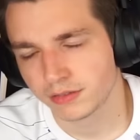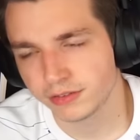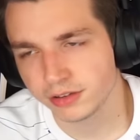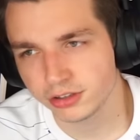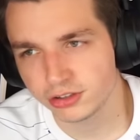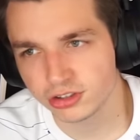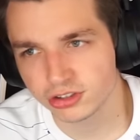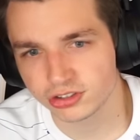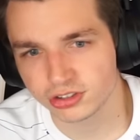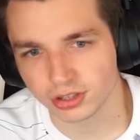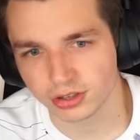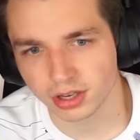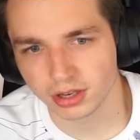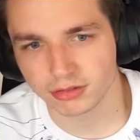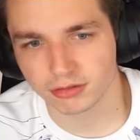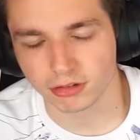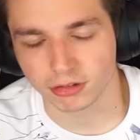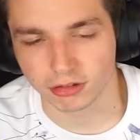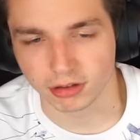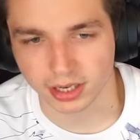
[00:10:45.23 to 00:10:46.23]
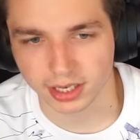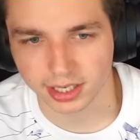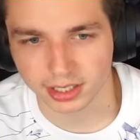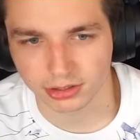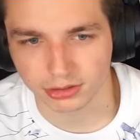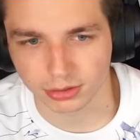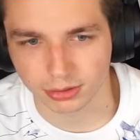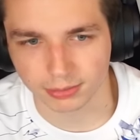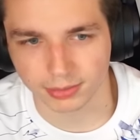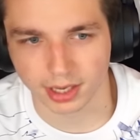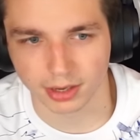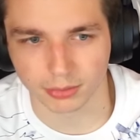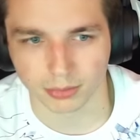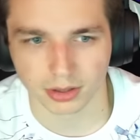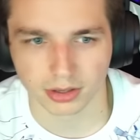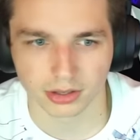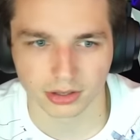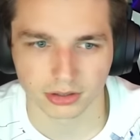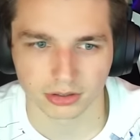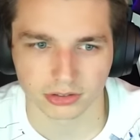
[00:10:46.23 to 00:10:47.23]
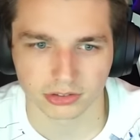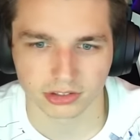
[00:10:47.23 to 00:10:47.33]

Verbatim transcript: Like she's still not relating to him that well though.